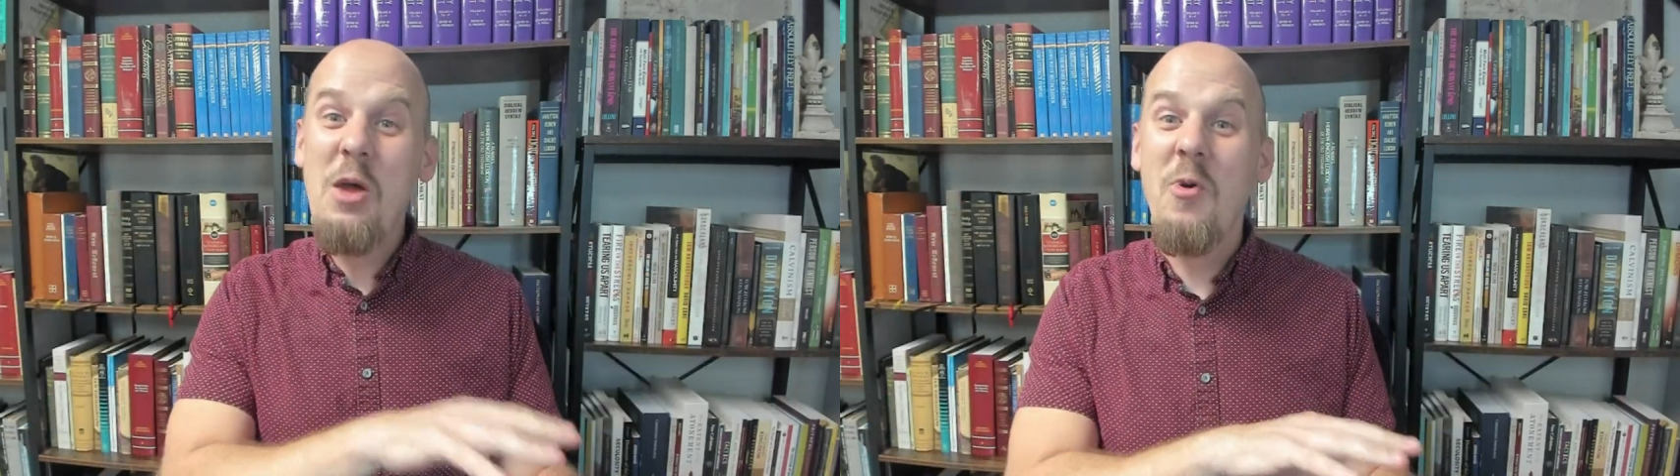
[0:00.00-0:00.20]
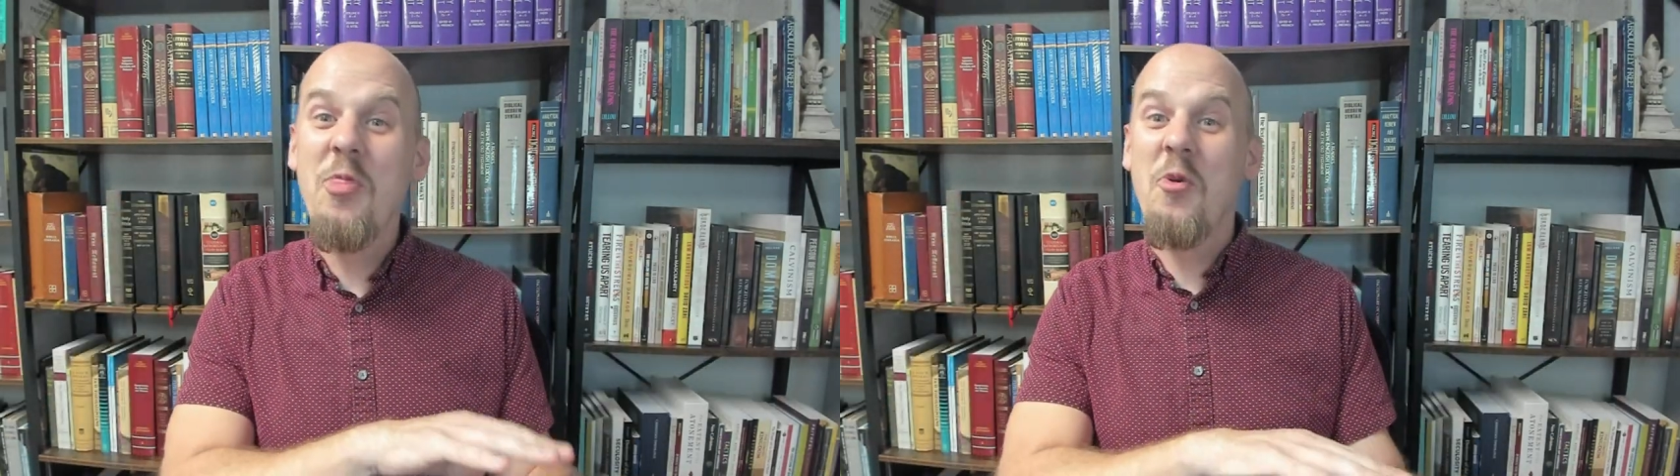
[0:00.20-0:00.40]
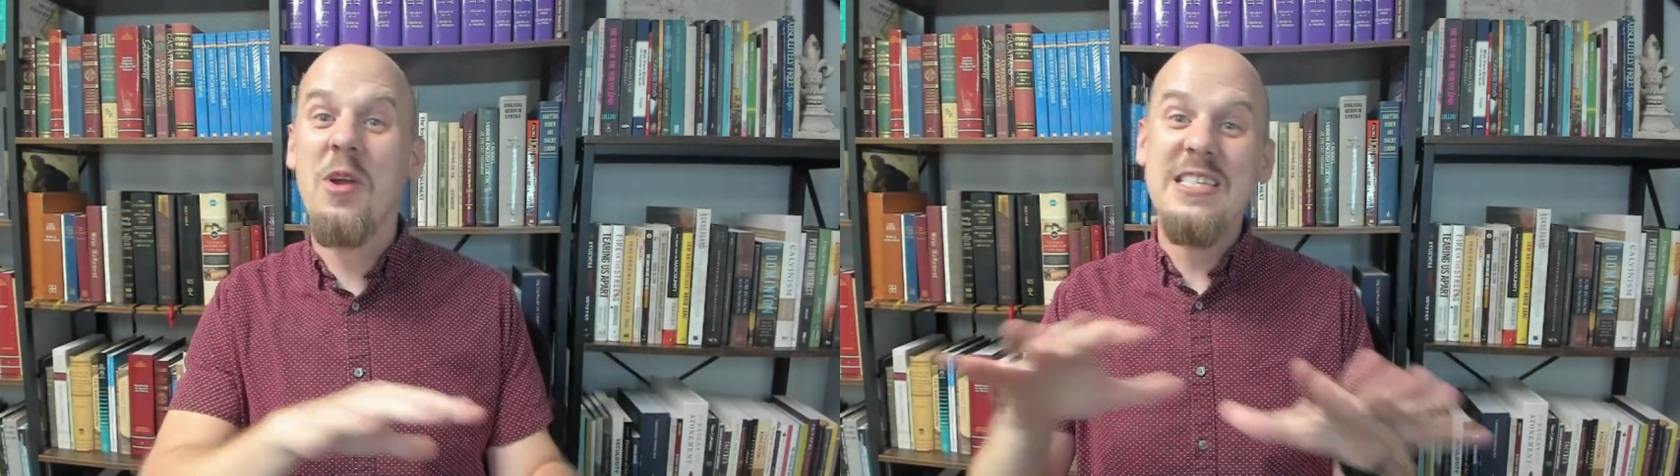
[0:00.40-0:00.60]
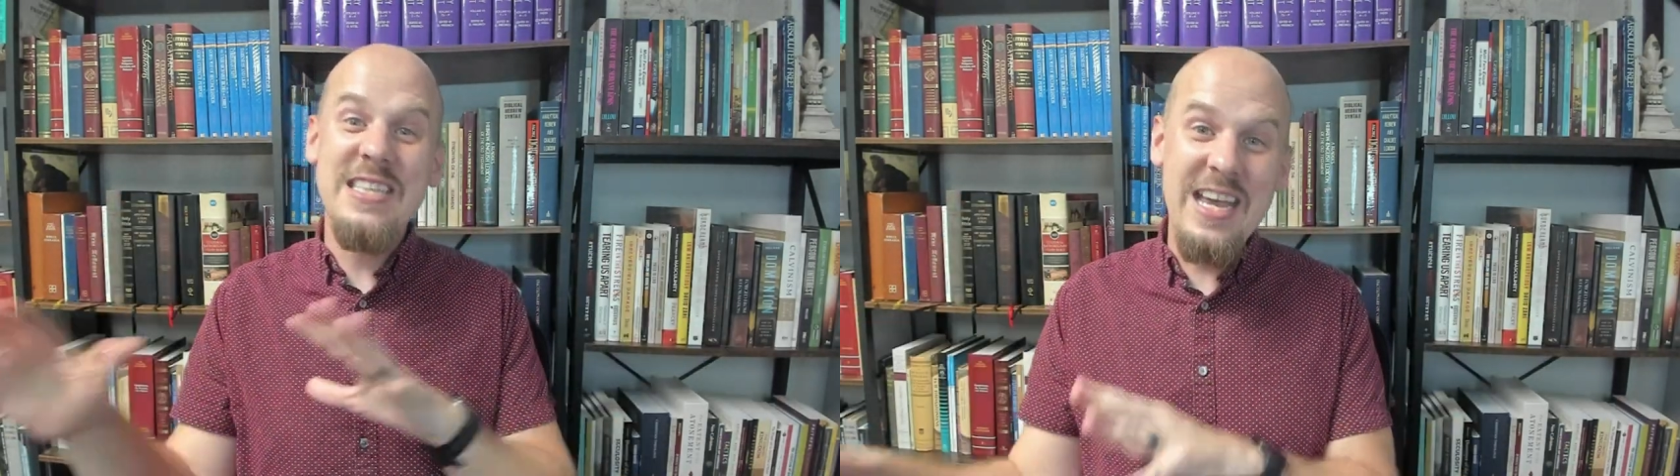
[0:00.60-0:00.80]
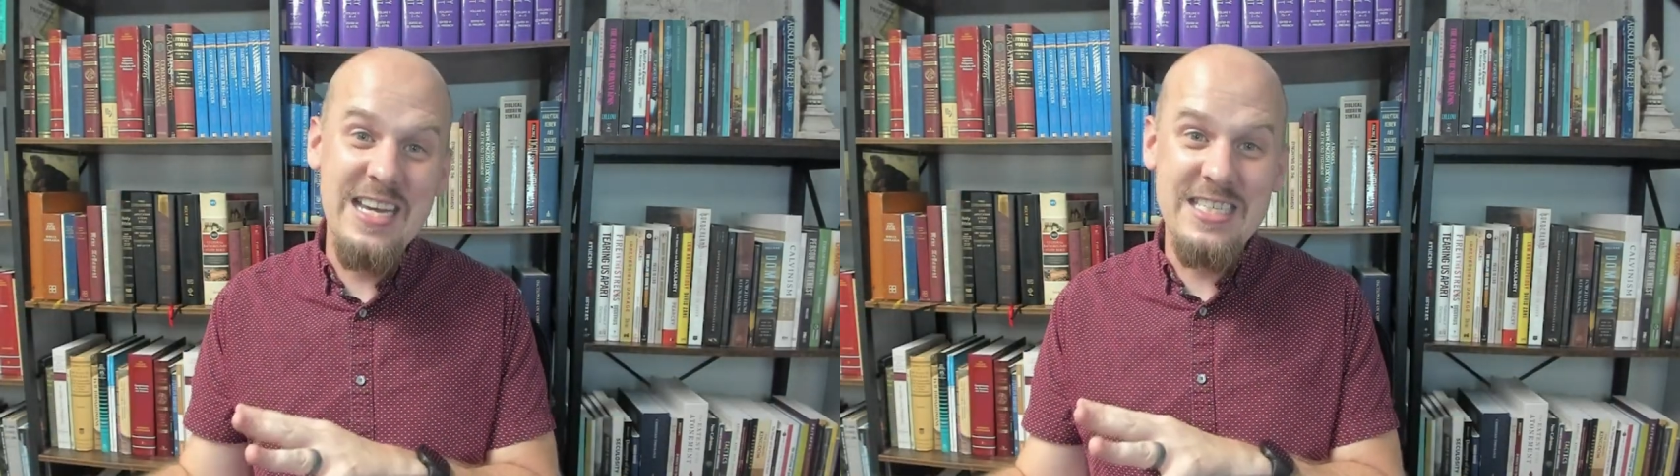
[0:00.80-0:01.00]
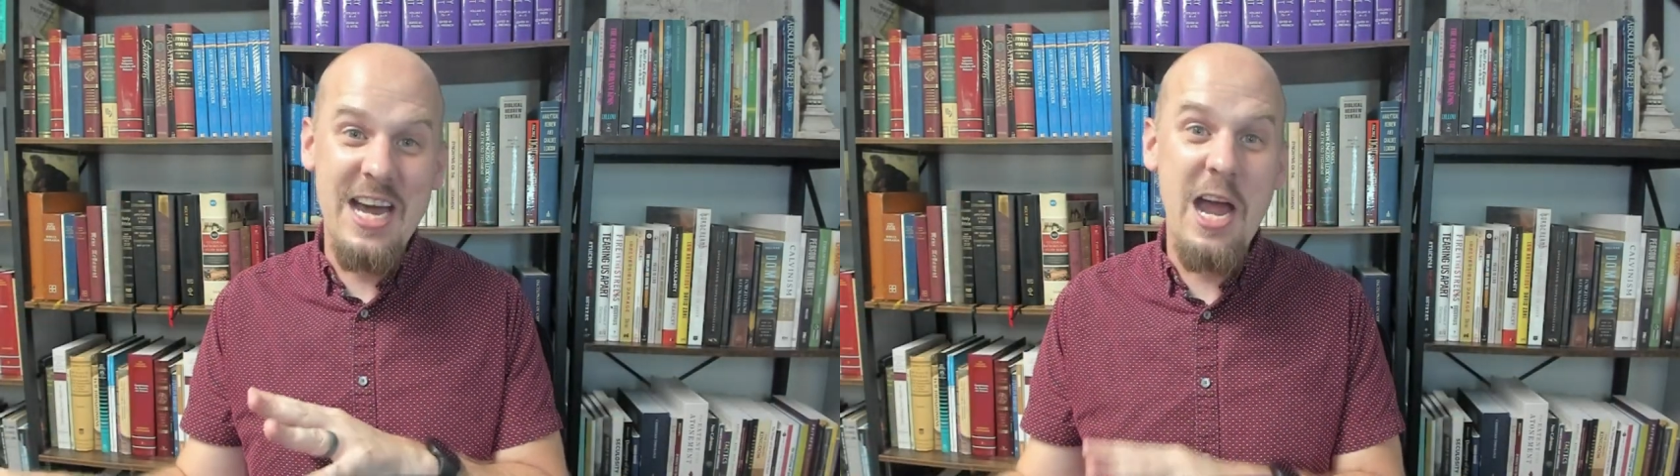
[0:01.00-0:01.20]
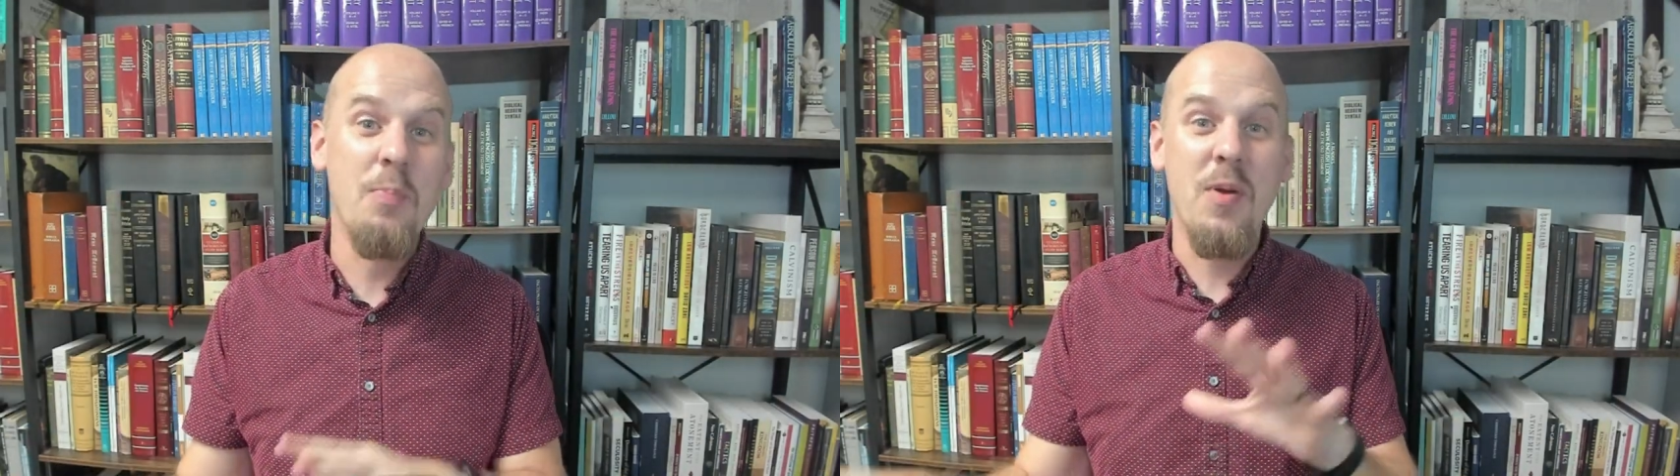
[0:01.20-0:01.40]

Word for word: and went through it a second time